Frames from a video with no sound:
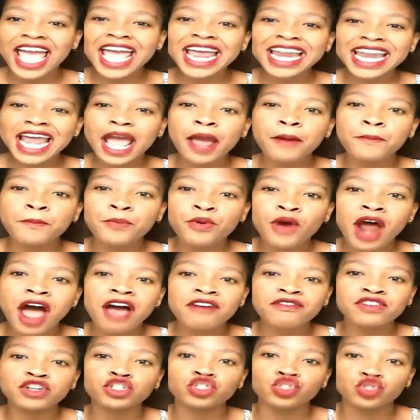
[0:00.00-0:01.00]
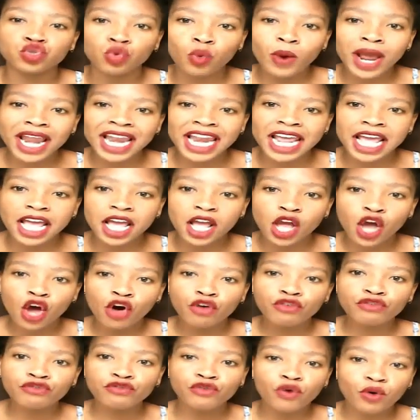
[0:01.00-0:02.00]
in a private dwelling
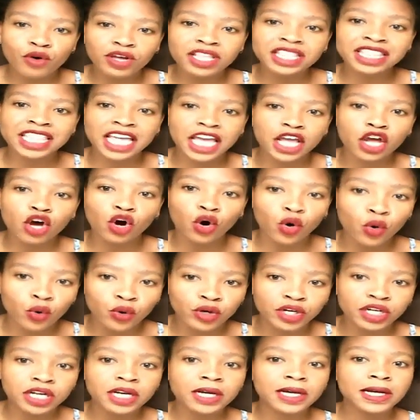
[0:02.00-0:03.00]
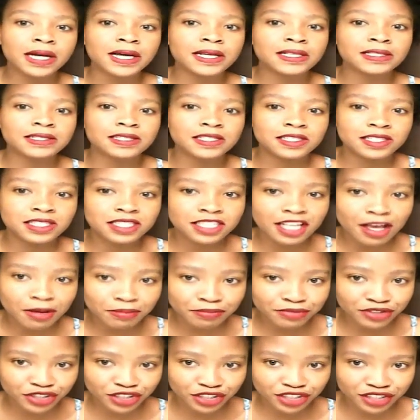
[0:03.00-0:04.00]
for their own
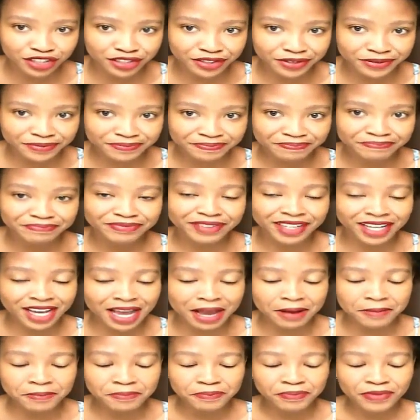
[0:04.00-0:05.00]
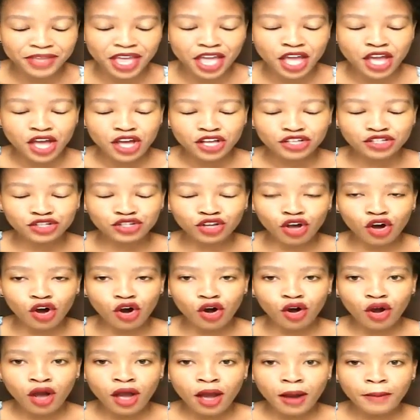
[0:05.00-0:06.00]
consumption. Yeah.
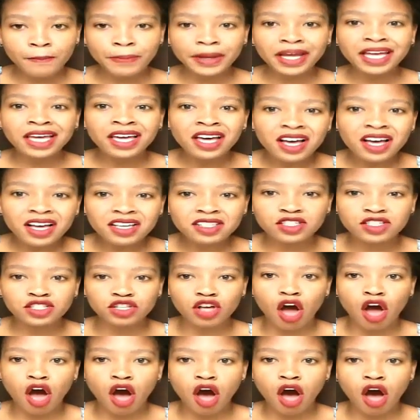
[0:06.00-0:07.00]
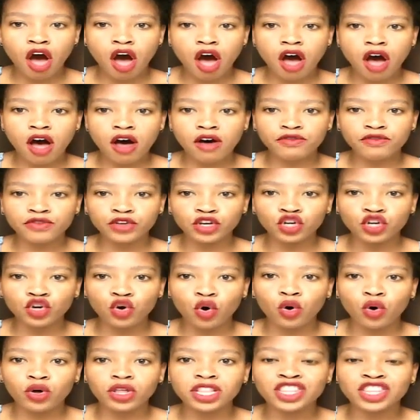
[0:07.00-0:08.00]
So because of,
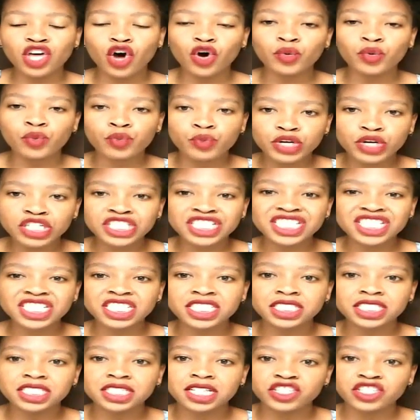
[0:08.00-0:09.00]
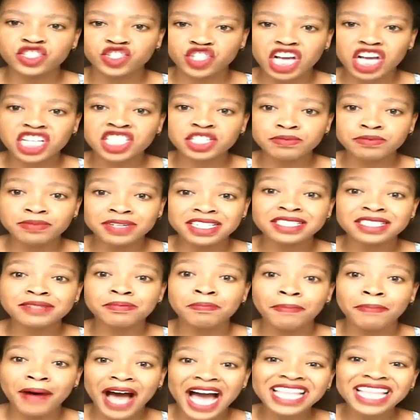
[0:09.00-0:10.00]
the original judgment
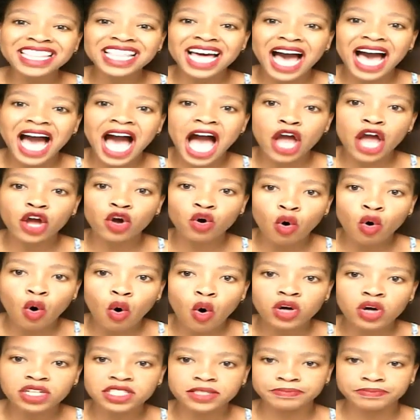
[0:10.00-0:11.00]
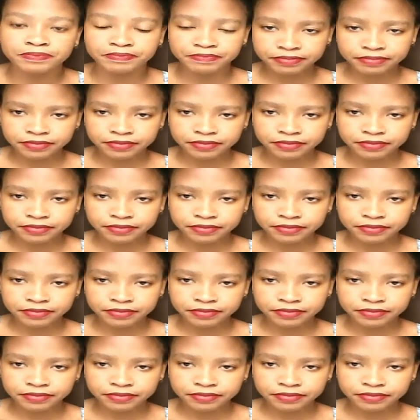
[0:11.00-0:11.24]
by the High Court